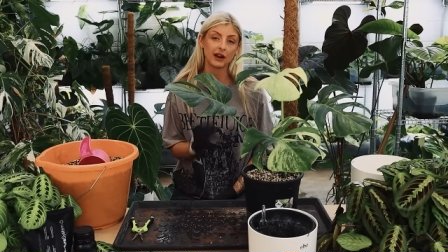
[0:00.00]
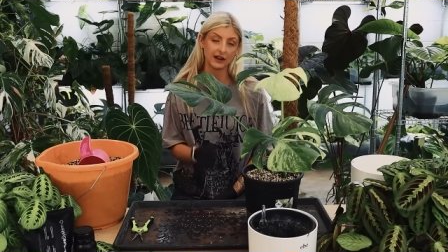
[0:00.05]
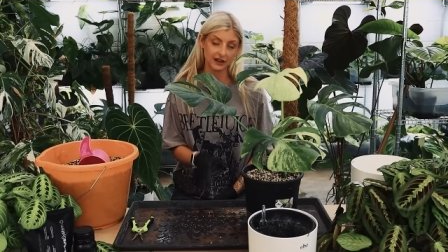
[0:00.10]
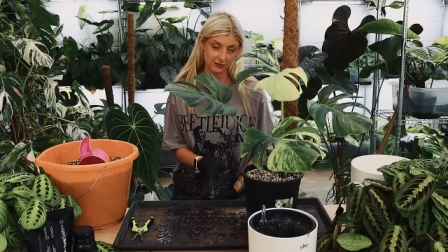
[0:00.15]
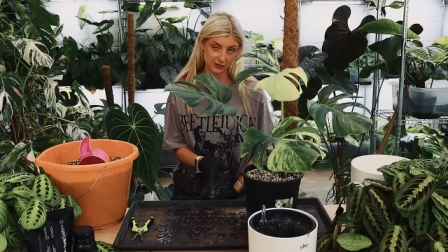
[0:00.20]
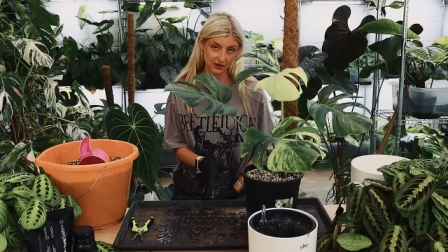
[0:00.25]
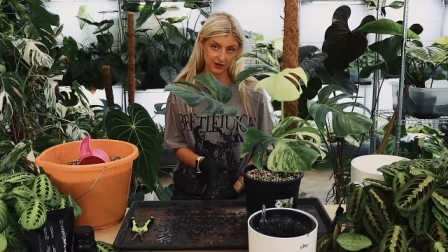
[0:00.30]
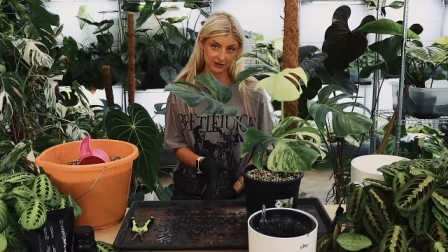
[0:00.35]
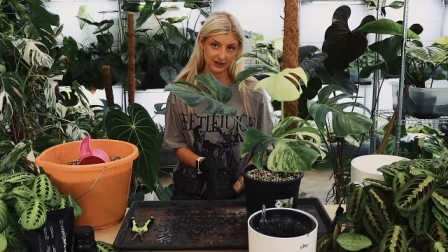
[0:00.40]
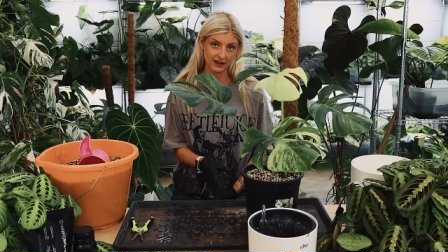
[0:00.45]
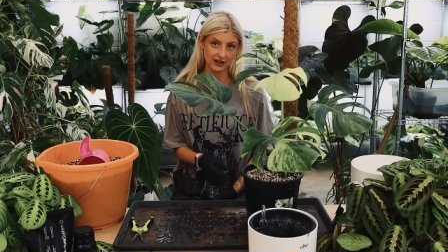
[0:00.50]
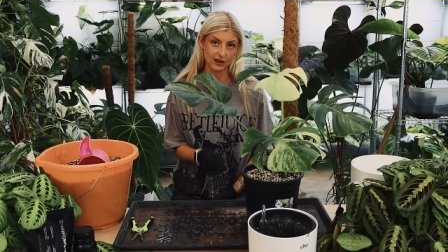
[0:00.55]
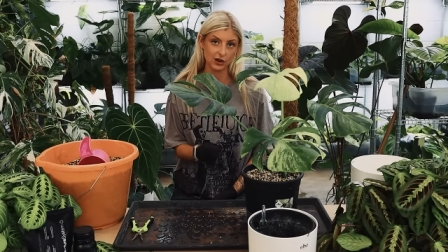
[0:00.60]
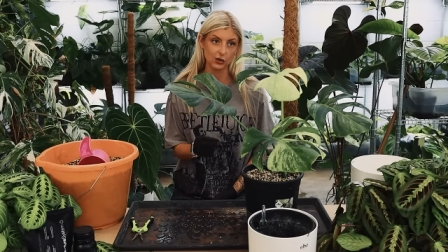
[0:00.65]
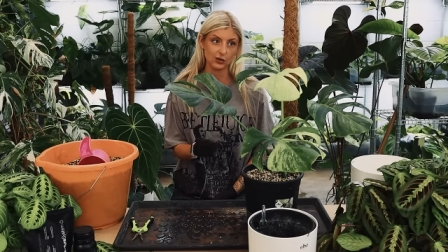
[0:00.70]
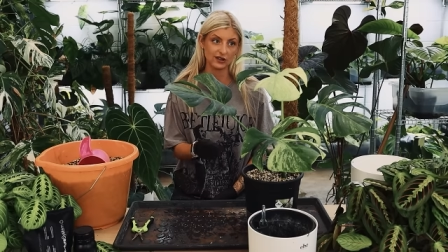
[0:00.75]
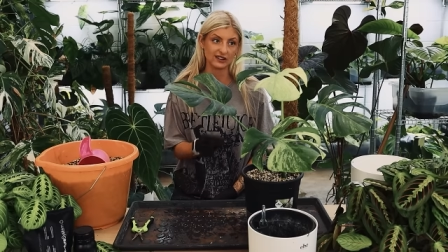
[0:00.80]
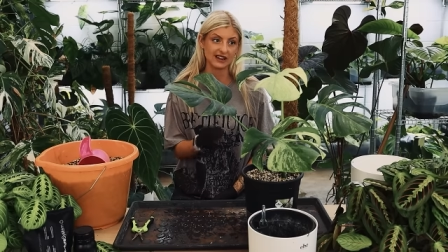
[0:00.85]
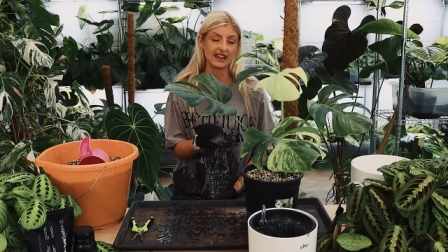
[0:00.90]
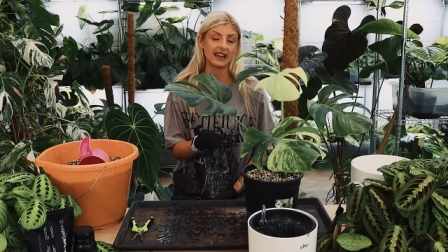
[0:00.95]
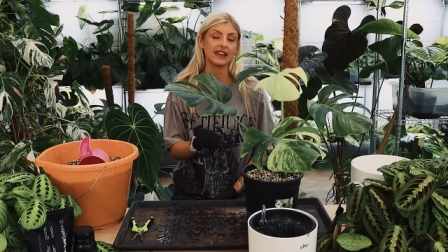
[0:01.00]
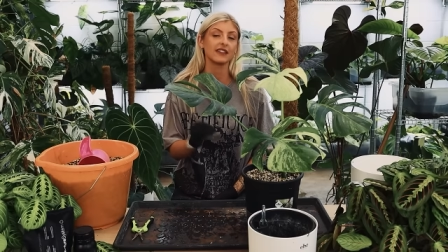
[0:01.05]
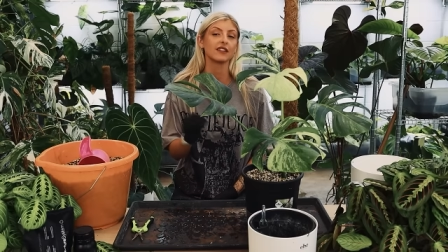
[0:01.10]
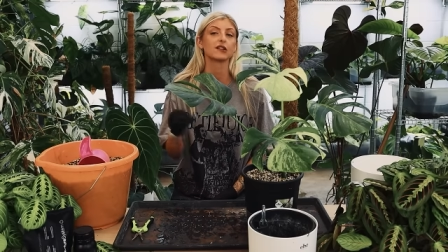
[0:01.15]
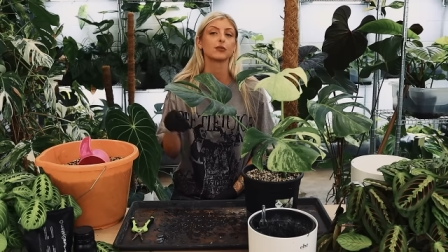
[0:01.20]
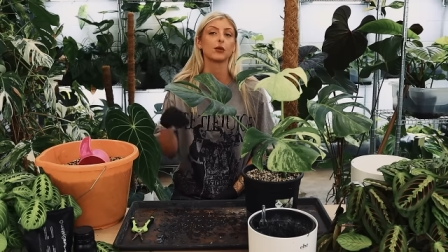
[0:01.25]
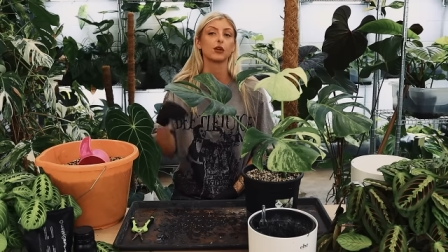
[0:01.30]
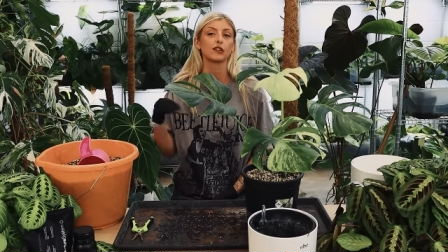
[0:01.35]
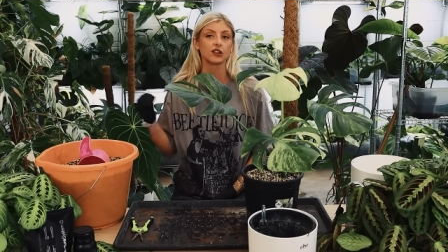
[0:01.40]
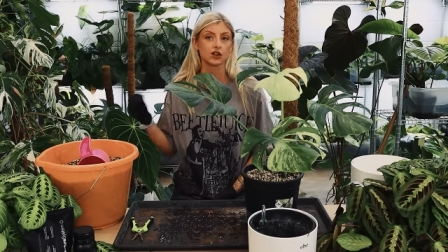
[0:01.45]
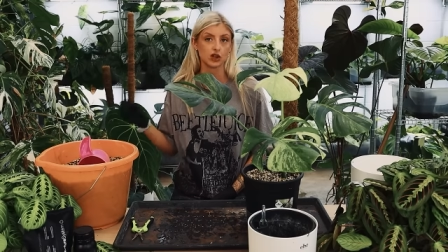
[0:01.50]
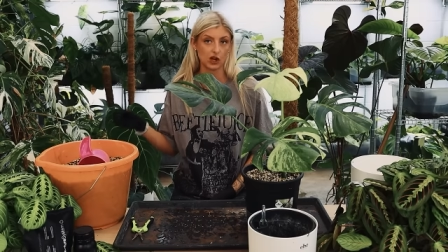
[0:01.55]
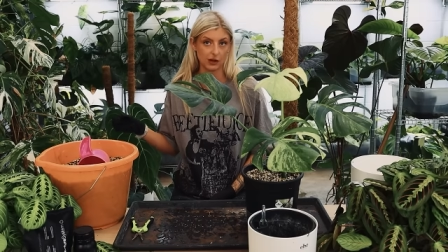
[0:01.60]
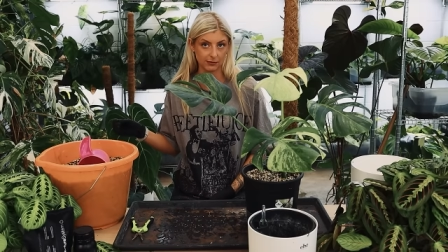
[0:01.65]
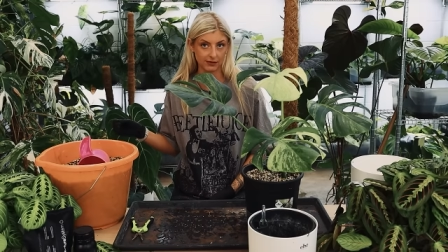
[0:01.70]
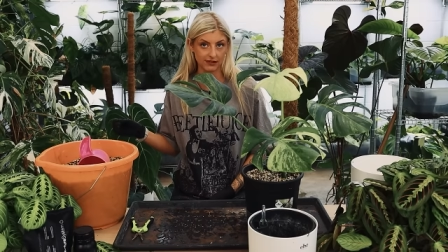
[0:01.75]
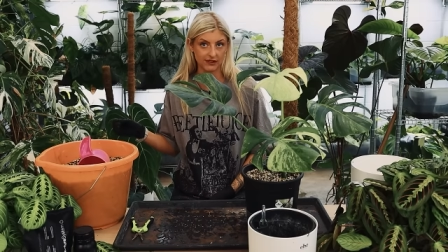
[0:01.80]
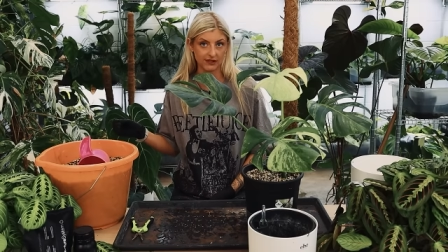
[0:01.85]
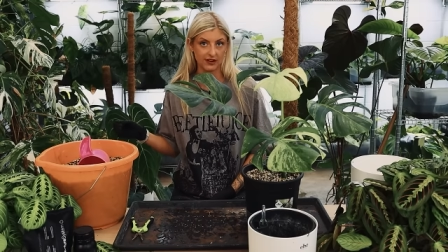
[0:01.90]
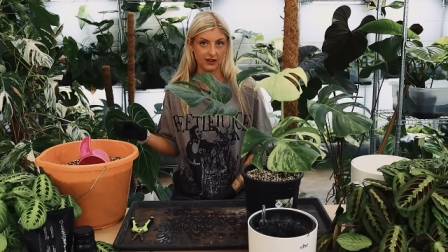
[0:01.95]
plant community who is taking the
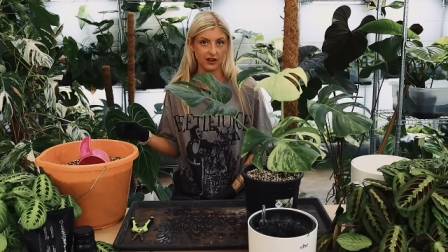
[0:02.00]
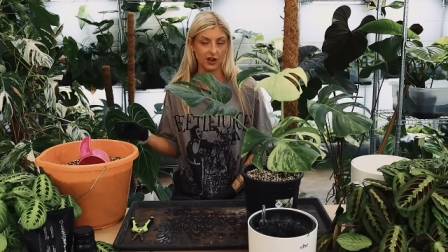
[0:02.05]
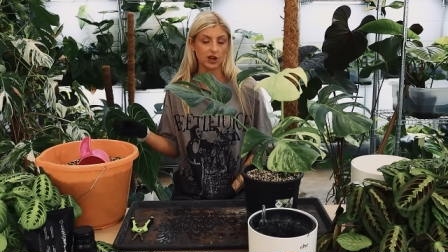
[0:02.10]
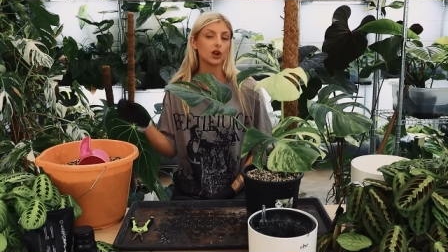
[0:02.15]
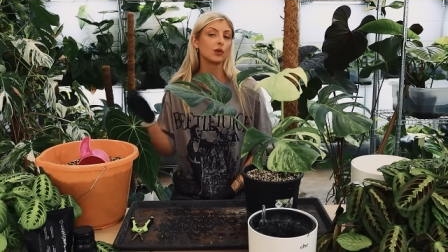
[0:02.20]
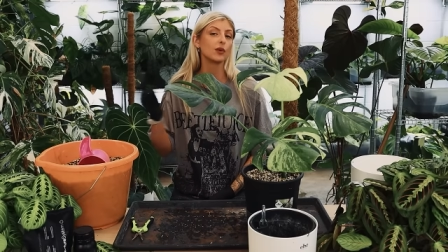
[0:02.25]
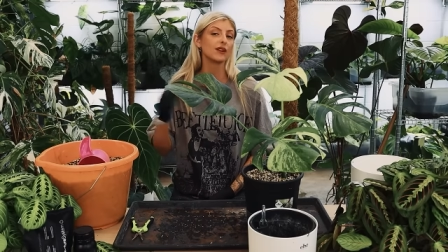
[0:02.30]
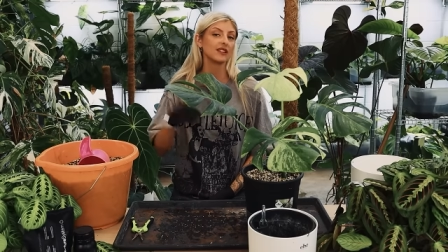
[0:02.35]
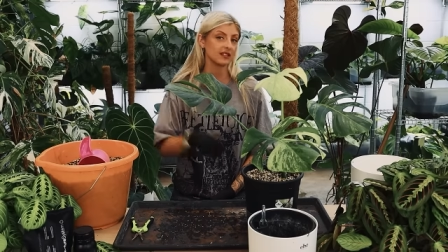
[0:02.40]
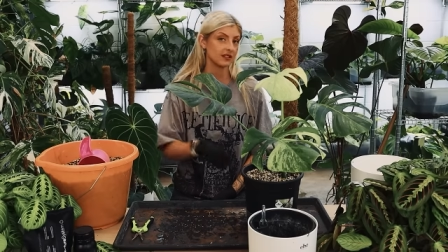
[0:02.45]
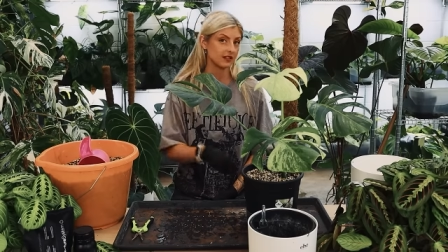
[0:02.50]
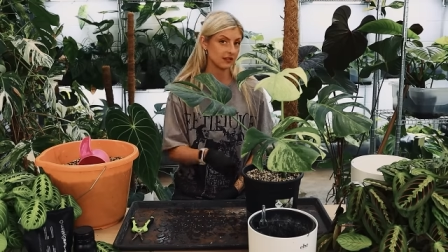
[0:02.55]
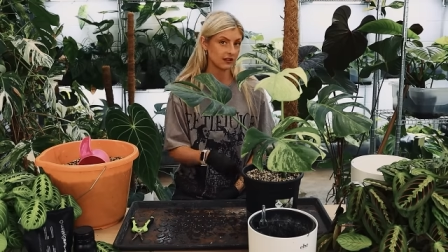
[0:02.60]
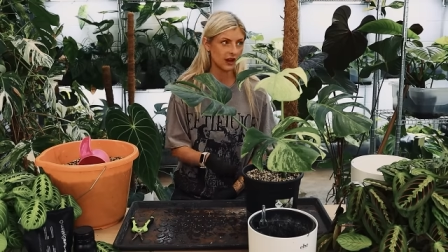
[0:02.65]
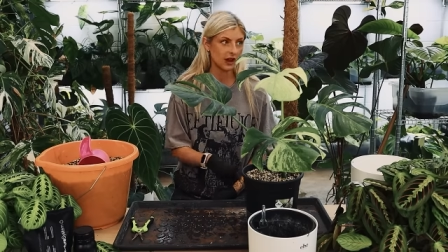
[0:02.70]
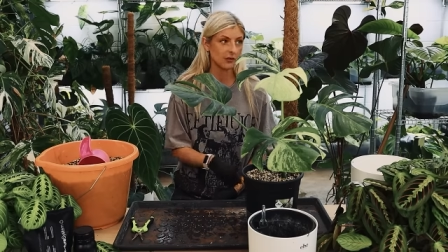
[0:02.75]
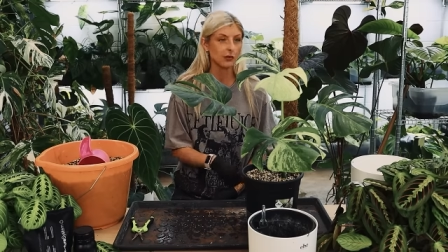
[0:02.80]
sponsorships and who isn't.